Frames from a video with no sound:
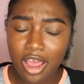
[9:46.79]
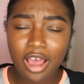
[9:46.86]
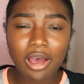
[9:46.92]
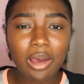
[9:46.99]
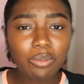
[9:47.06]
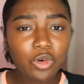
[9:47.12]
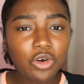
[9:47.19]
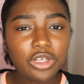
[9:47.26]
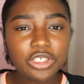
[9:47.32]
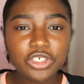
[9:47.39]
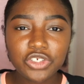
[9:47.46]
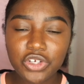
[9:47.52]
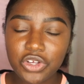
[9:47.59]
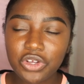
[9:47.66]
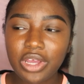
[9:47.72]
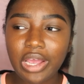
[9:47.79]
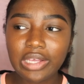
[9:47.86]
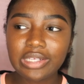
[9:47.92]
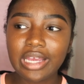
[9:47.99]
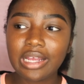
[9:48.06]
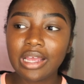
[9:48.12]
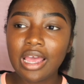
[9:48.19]
I'm going to show you guys
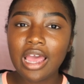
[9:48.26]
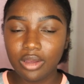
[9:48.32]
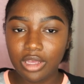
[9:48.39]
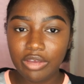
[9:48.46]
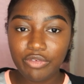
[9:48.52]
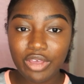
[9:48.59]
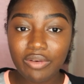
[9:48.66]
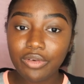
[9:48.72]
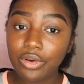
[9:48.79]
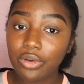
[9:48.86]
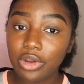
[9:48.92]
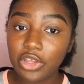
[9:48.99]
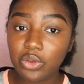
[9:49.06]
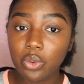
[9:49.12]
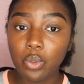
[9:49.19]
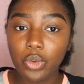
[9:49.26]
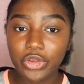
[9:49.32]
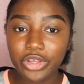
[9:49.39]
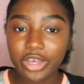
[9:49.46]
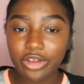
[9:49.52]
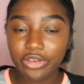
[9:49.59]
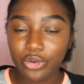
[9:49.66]
like, if you haven't noticed, when
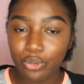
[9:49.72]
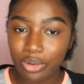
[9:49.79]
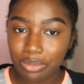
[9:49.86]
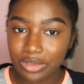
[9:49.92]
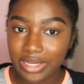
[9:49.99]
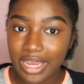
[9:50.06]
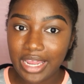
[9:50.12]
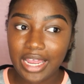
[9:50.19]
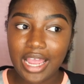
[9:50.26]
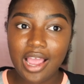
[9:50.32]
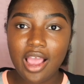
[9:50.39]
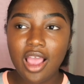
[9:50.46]
you get on their website,